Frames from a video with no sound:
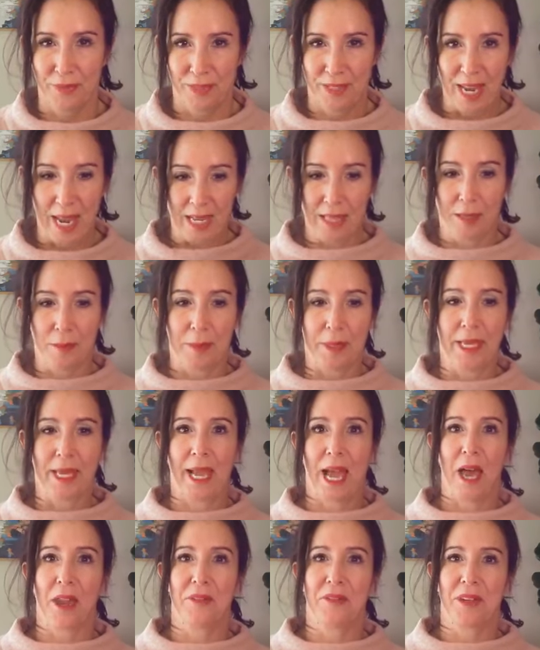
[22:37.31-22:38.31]
Take the
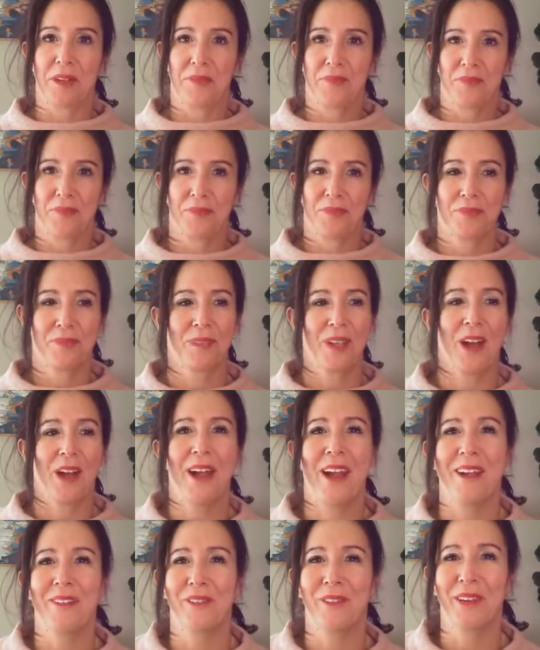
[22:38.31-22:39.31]
being out of it. All
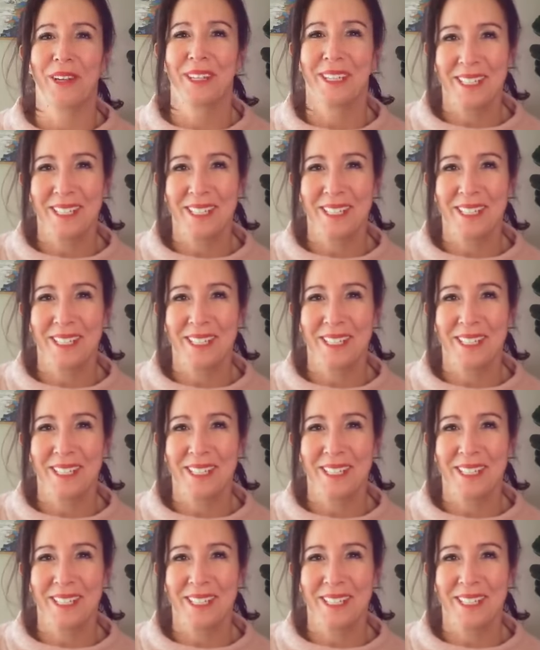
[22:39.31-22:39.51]
right, everyone.